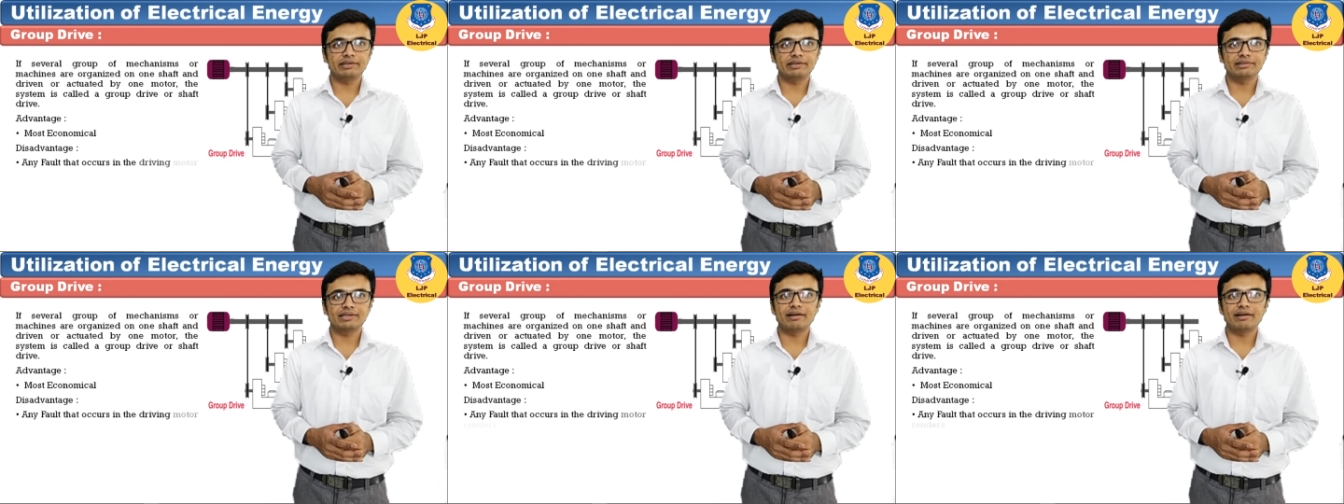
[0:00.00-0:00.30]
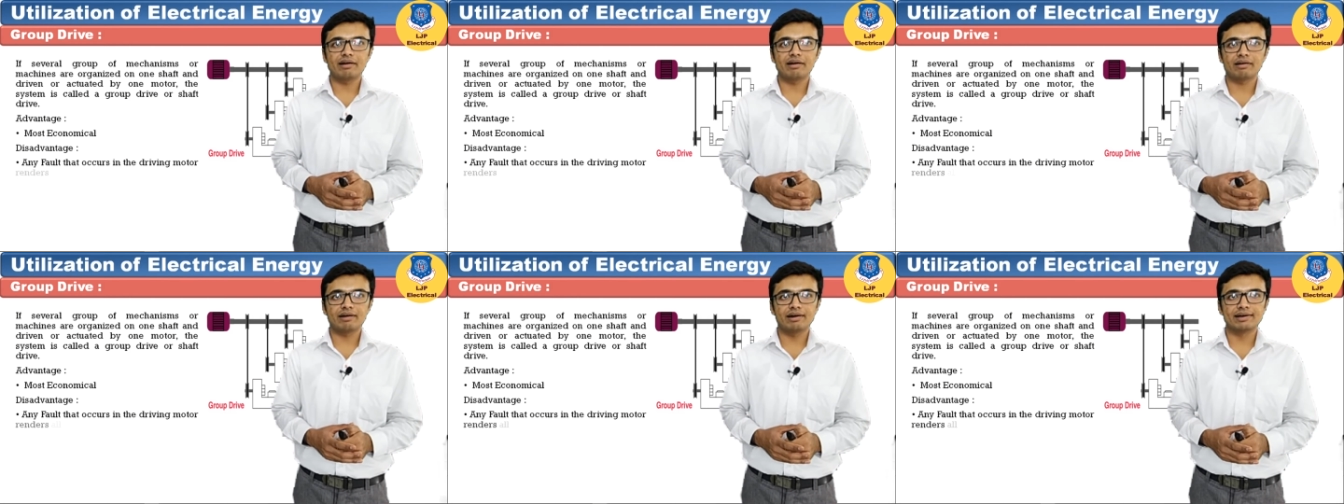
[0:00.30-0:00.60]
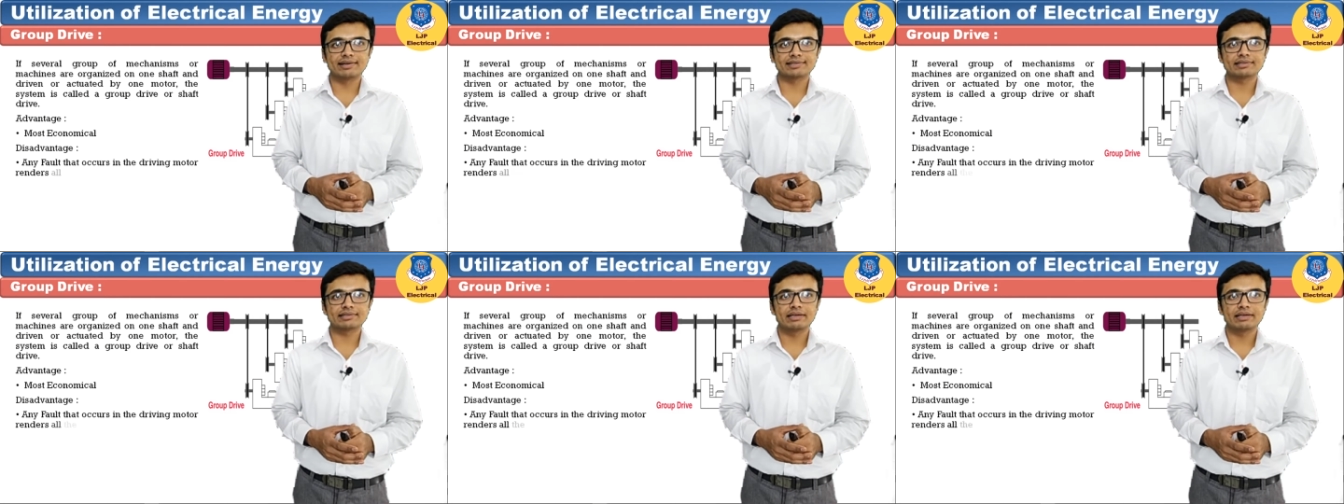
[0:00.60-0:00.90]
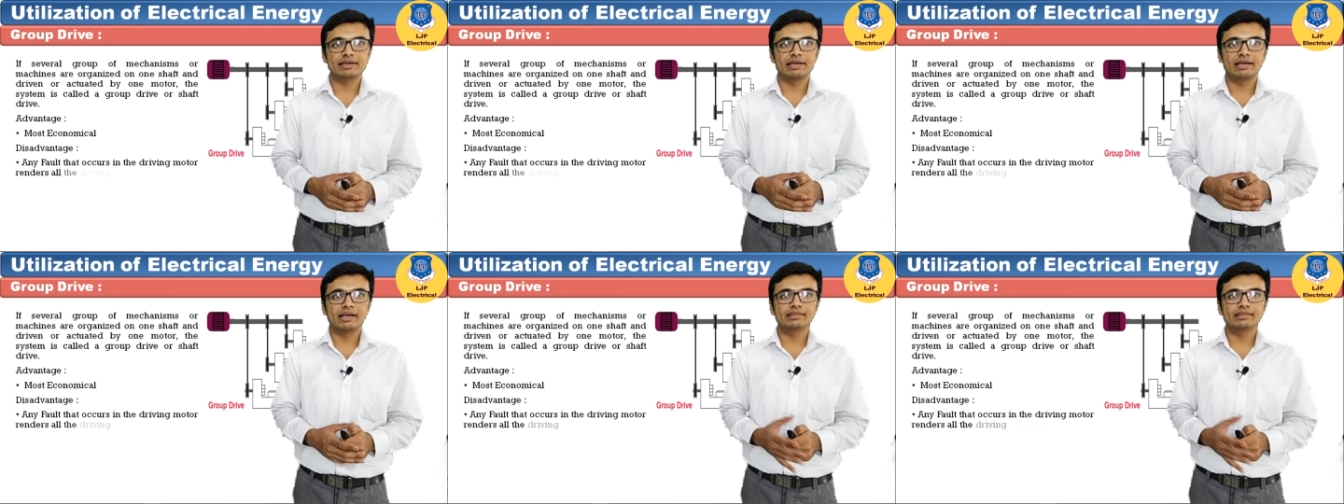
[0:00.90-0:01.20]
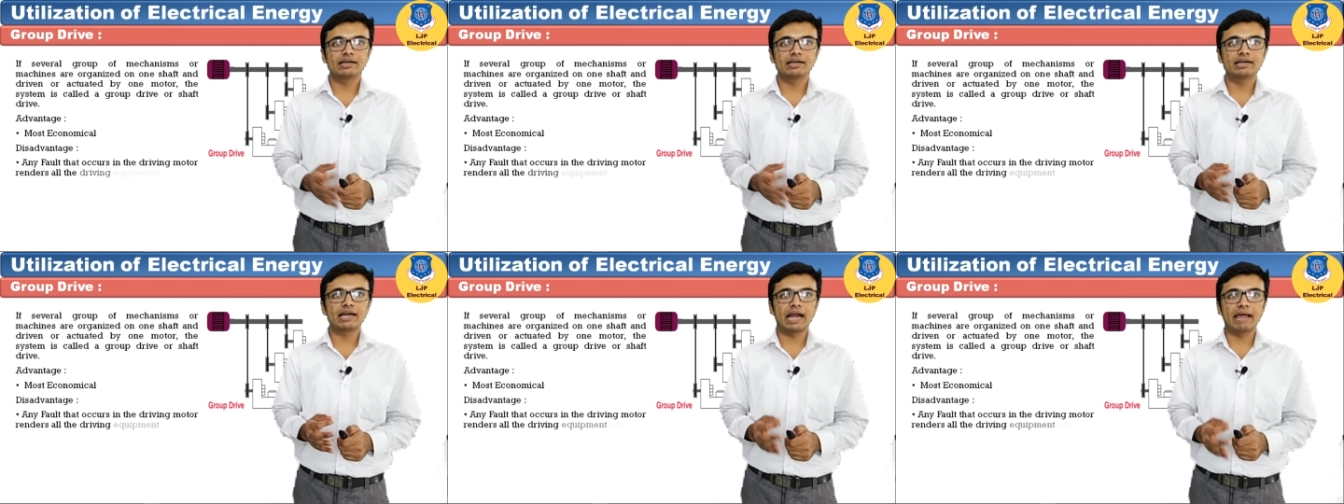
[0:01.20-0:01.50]
that occurs in
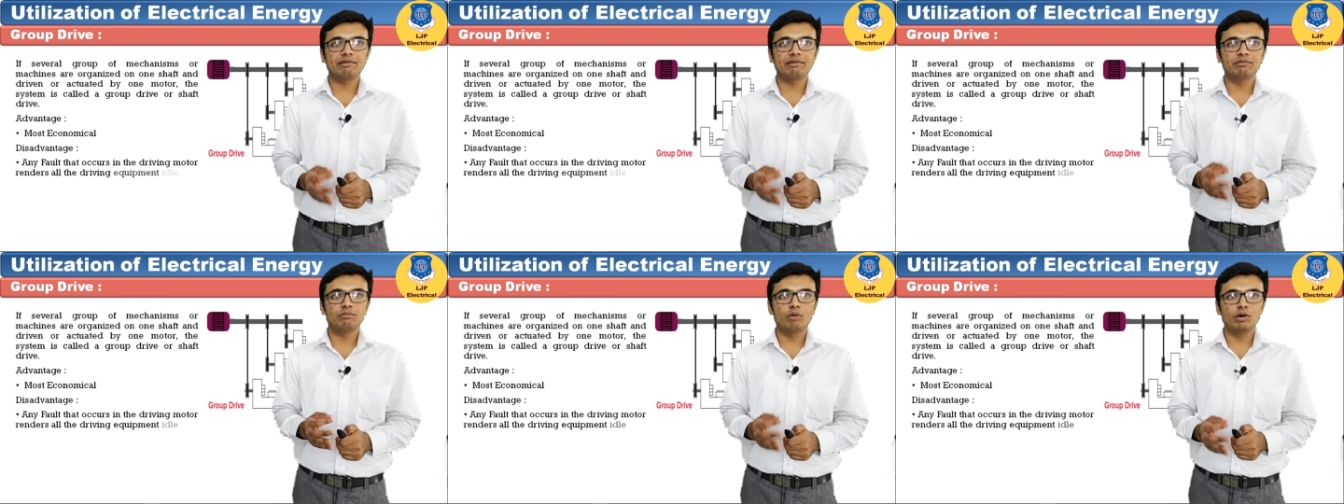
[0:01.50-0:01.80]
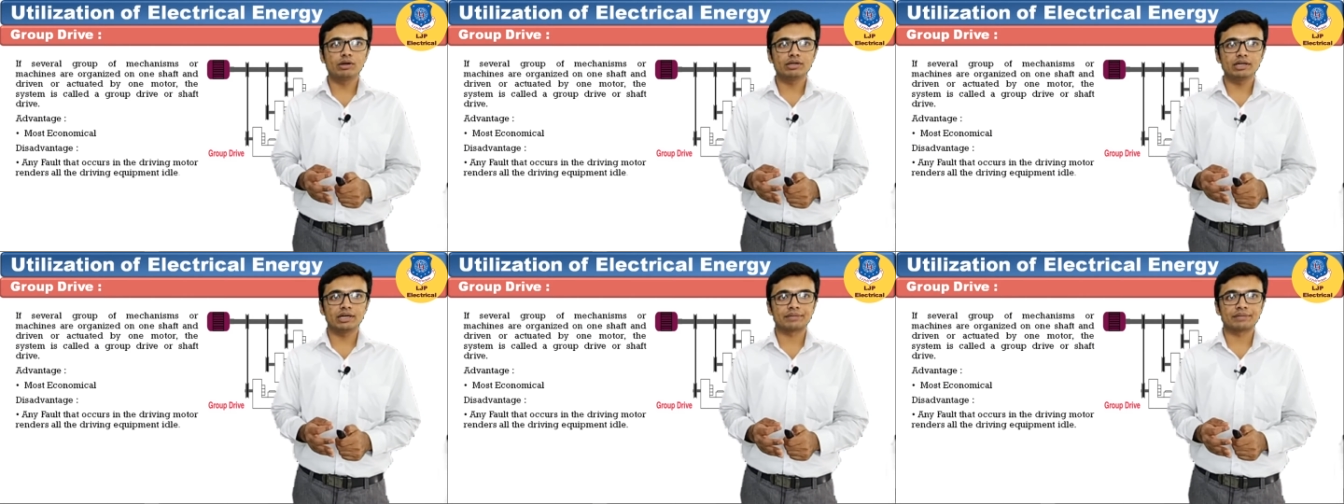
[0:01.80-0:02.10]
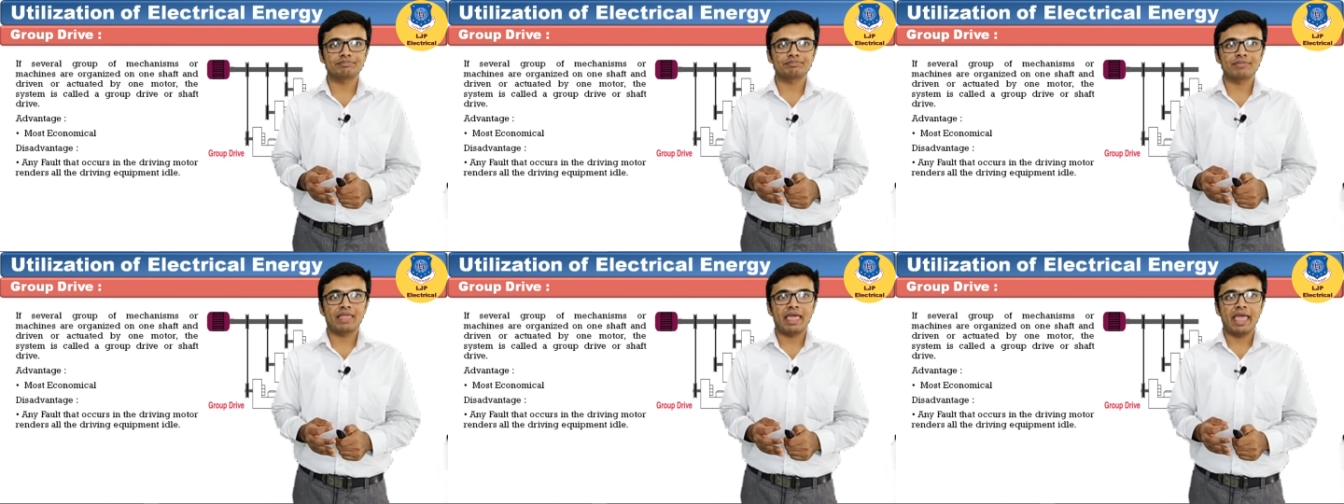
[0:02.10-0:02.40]
the driving motor